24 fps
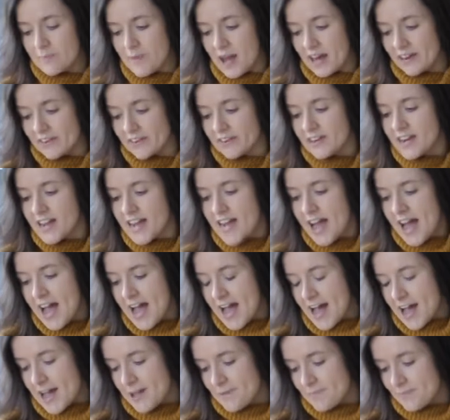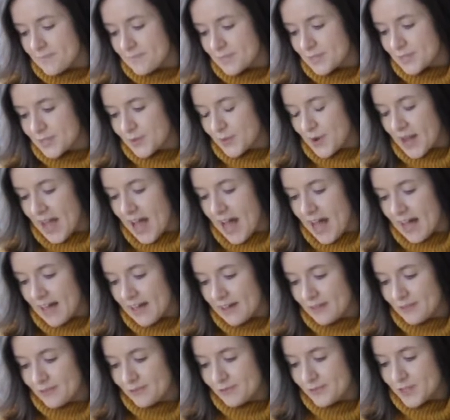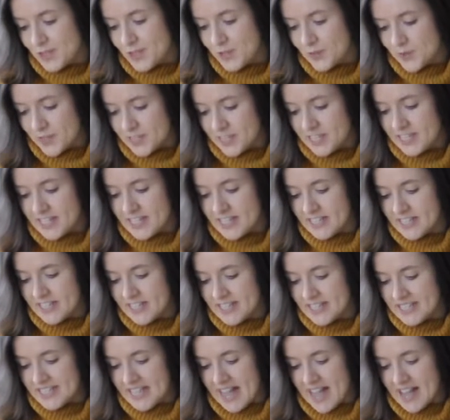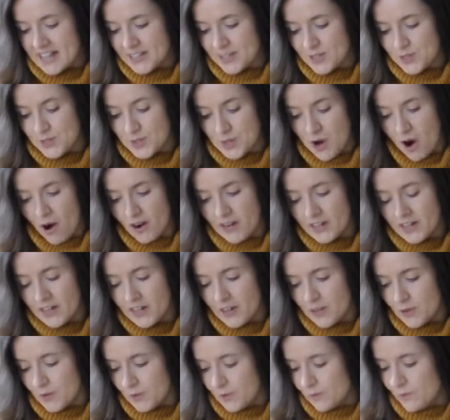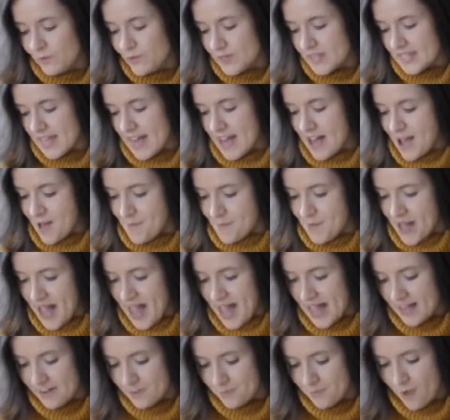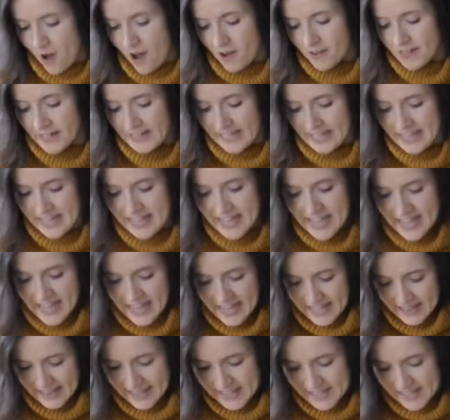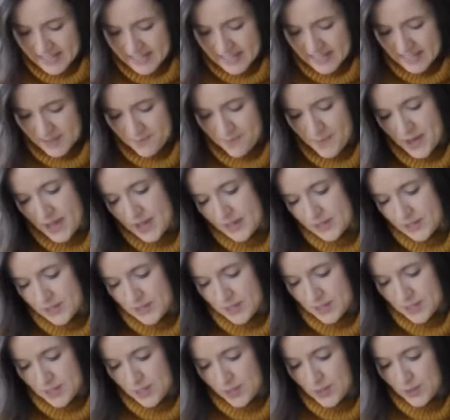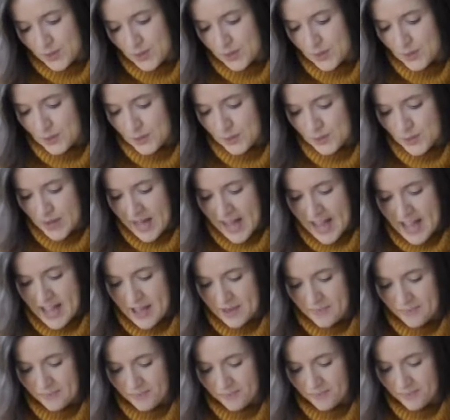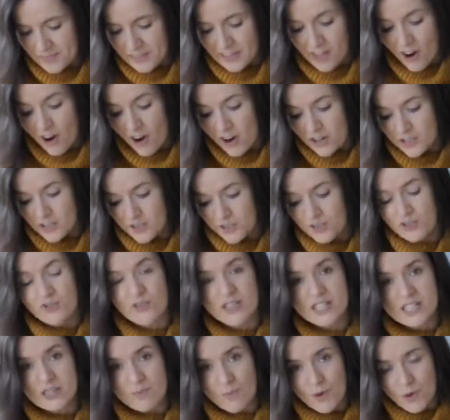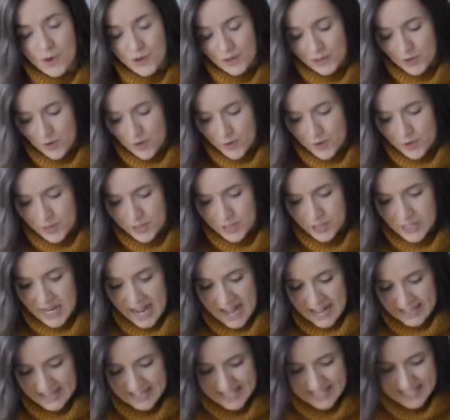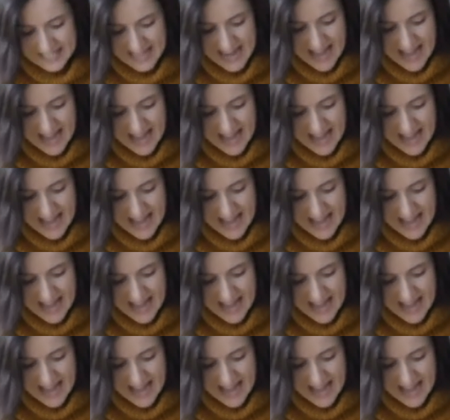matter. So I have 2 onions and 2 garlic cloves and a head of broccoli. This is about 2 large or 3 small courgettes.